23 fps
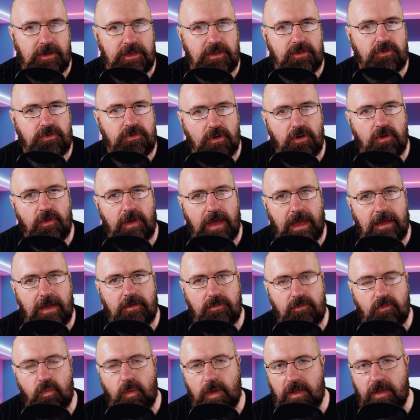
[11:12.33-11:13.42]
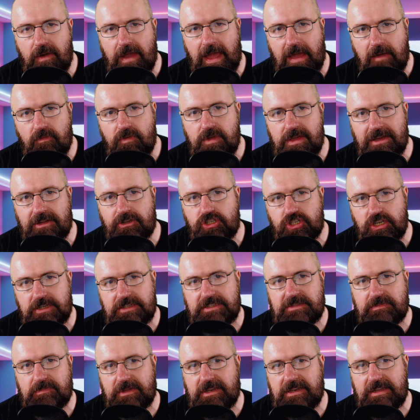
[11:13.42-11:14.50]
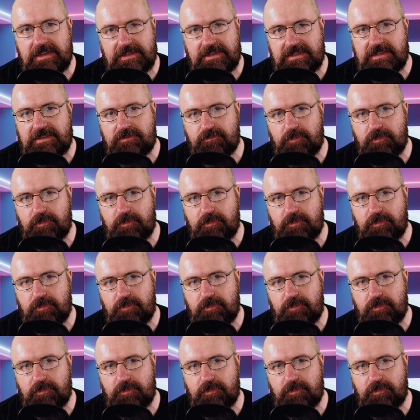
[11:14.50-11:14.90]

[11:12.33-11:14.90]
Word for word: where you know where every adjustment is.